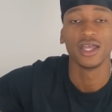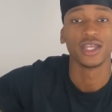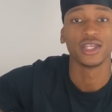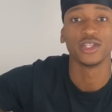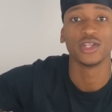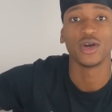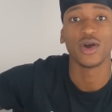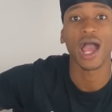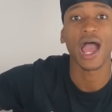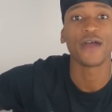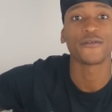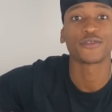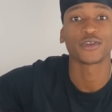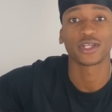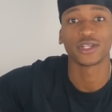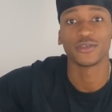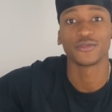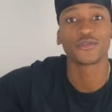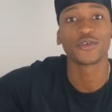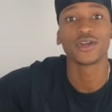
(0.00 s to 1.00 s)
you know
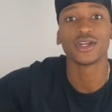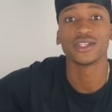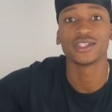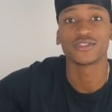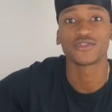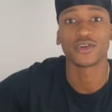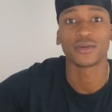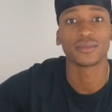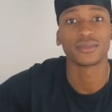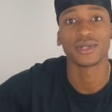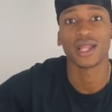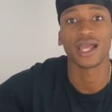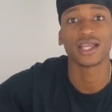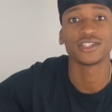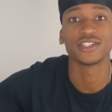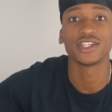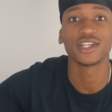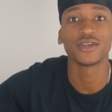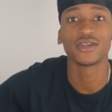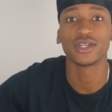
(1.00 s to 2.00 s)
African friends from
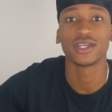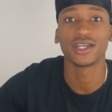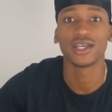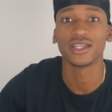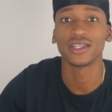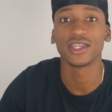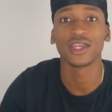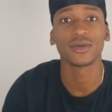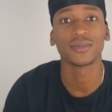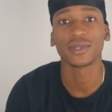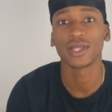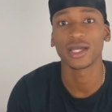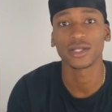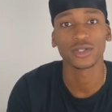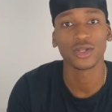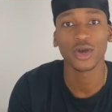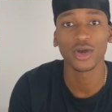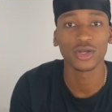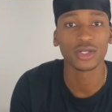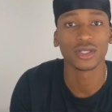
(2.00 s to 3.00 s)
Nigeria, and they're like,
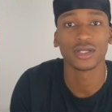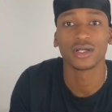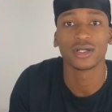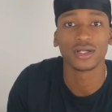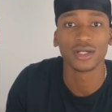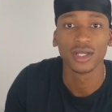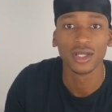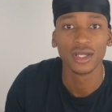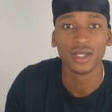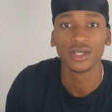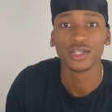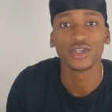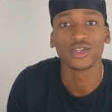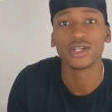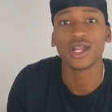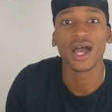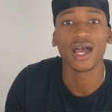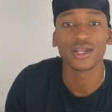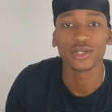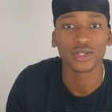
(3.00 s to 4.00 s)
"No, you're you're
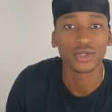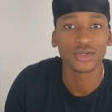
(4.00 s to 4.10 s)
not.